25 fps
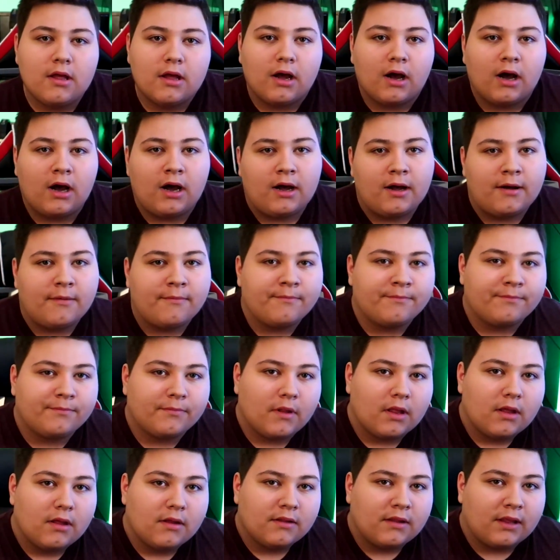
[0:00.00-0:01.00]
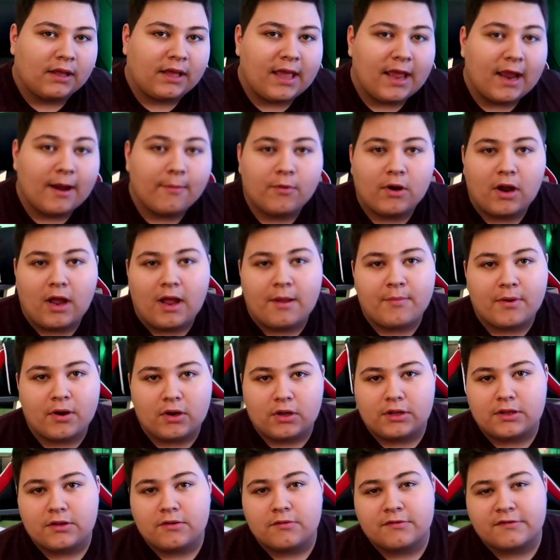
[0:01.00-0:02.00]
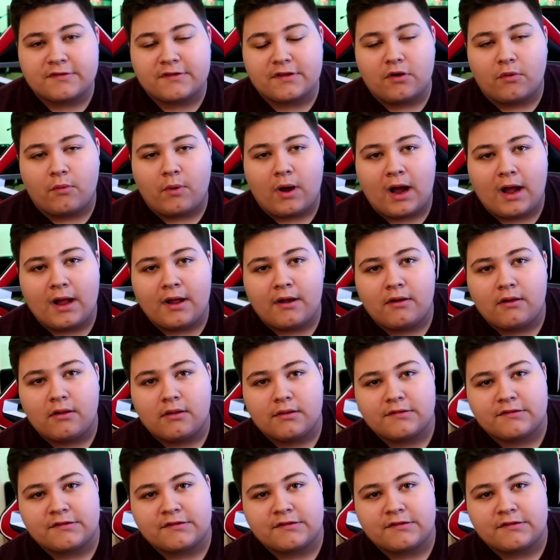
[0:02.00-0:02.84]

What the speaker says: The camera I barely used in a while,